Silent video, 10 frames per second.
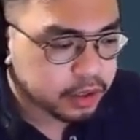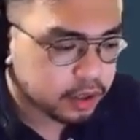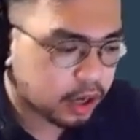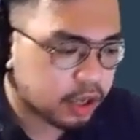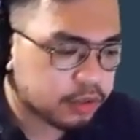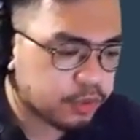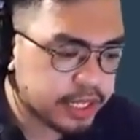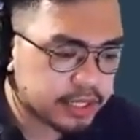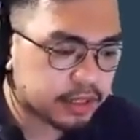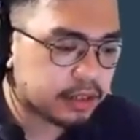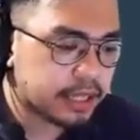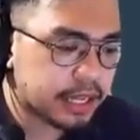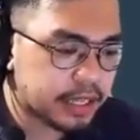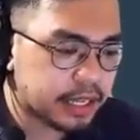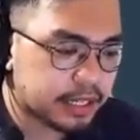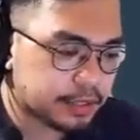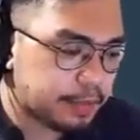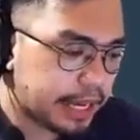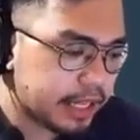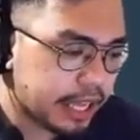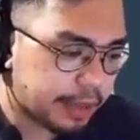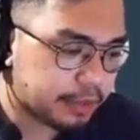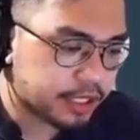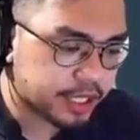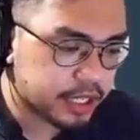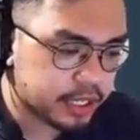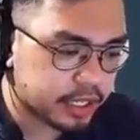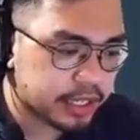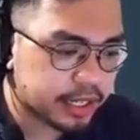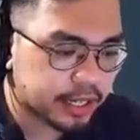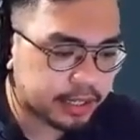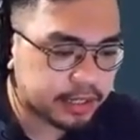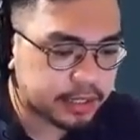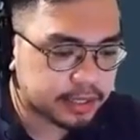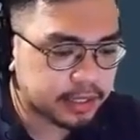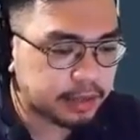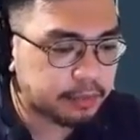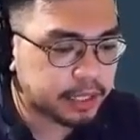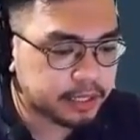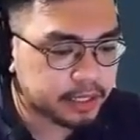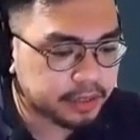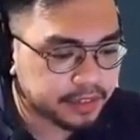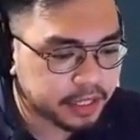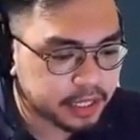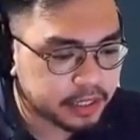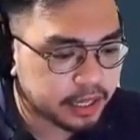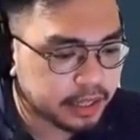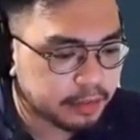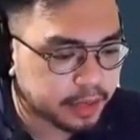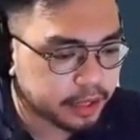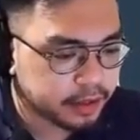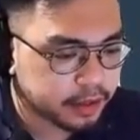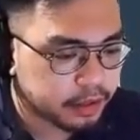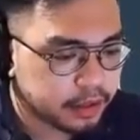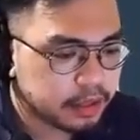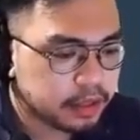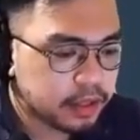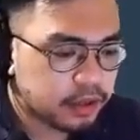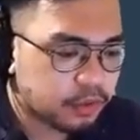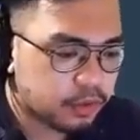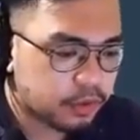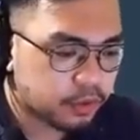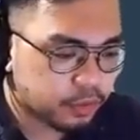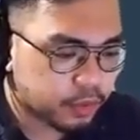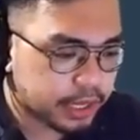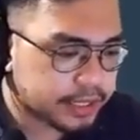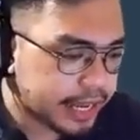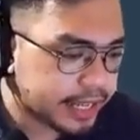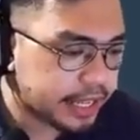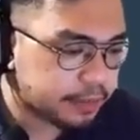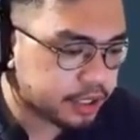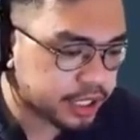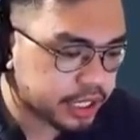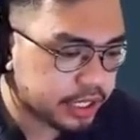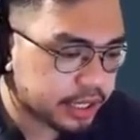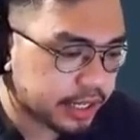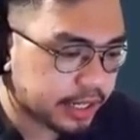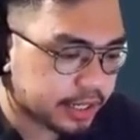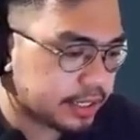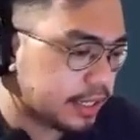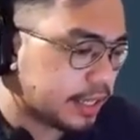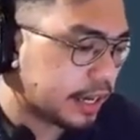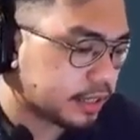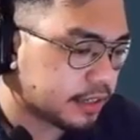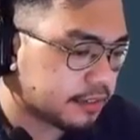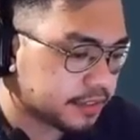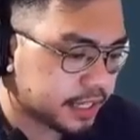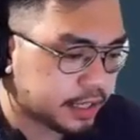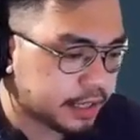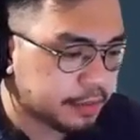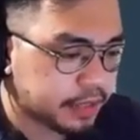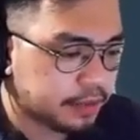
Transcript: All tweets containing a smiley emoji indicates a positivity sentiment, while a sad emoji indicates a negative sentiment.